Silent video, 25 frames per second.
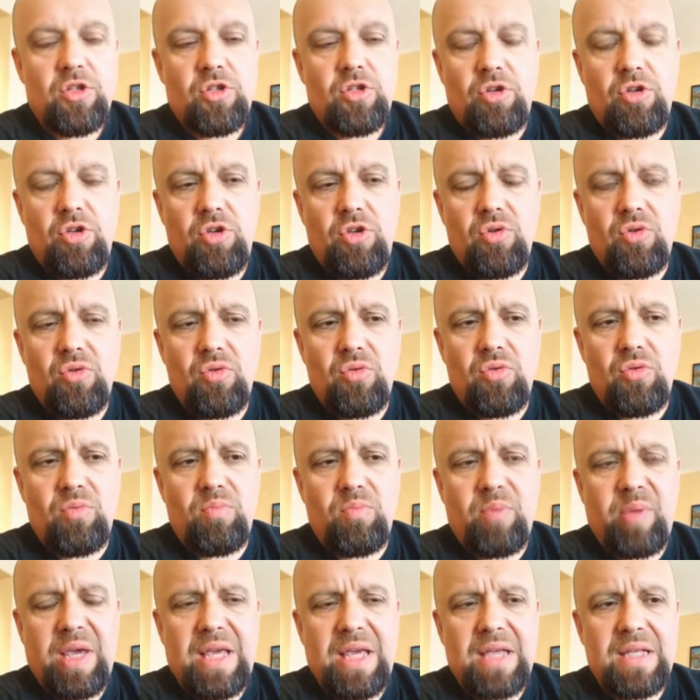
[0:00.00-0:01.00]
So
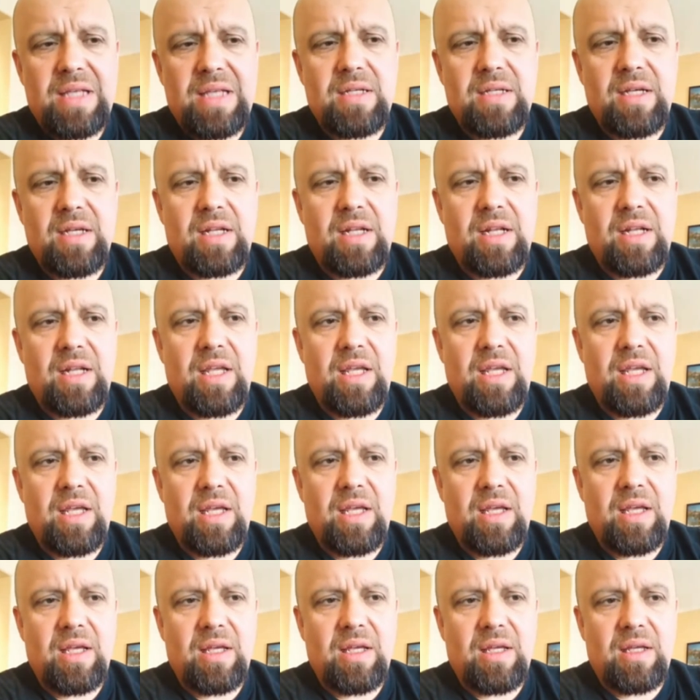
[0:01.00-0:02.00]
you
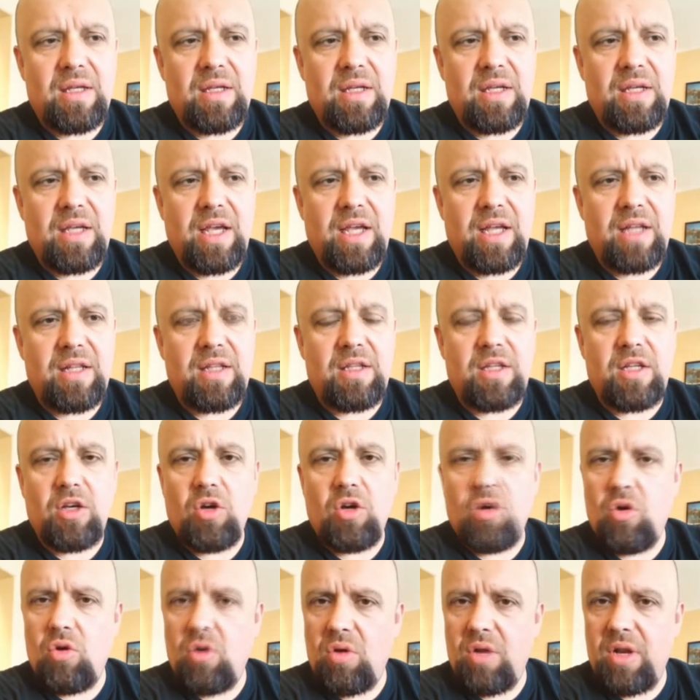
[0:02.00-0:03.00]
basically get
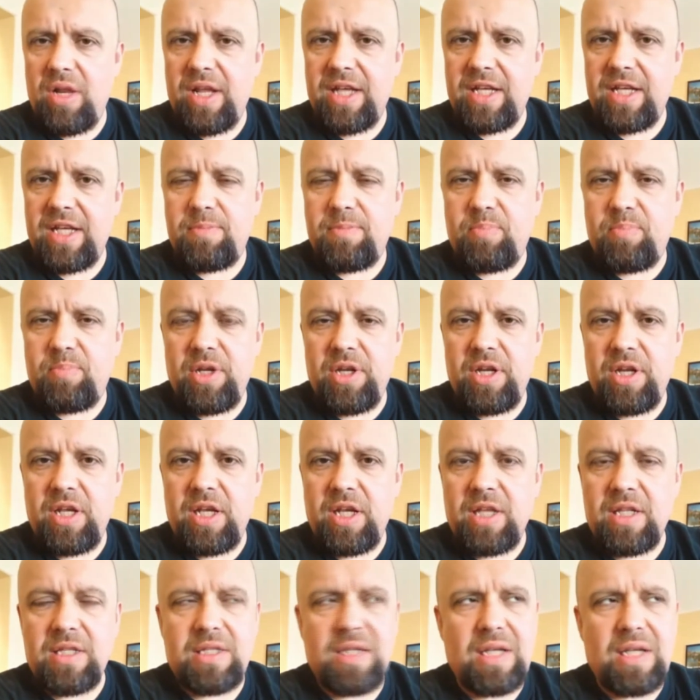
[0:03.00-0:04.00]
the whole
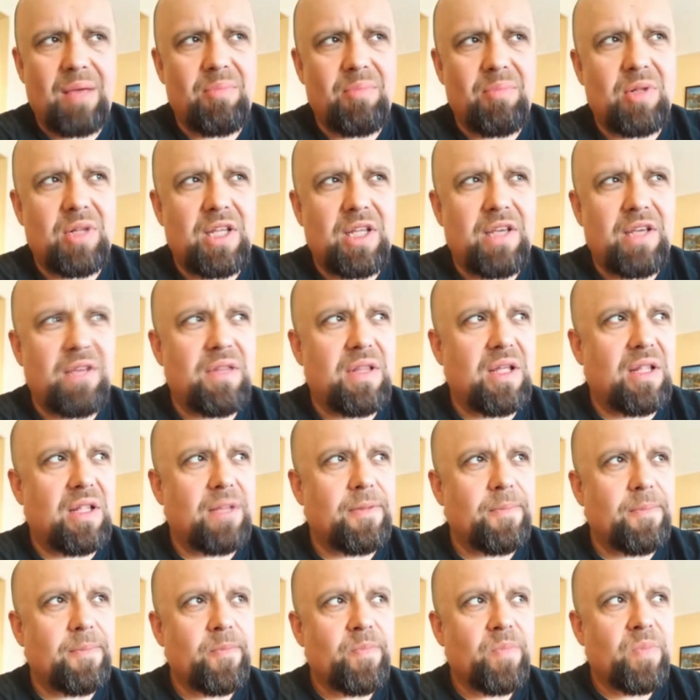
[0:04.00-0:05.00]
experience. I believe
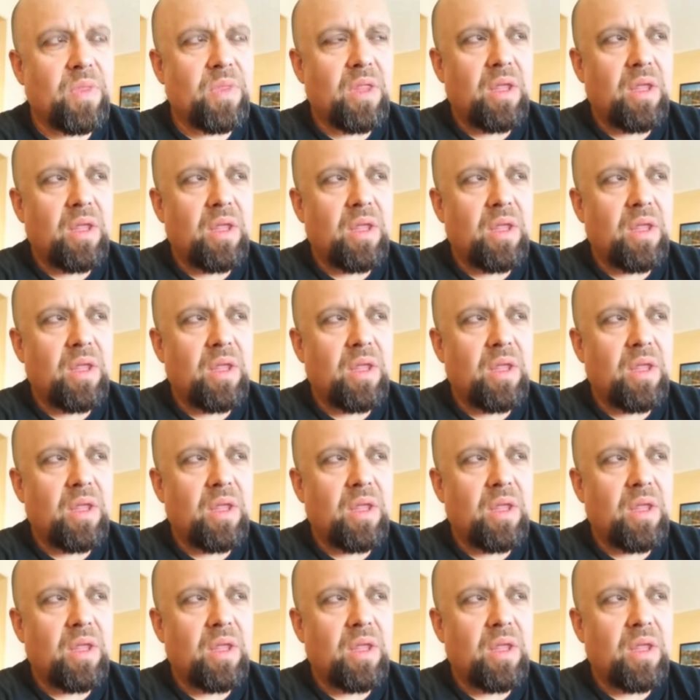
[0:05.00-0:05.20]
that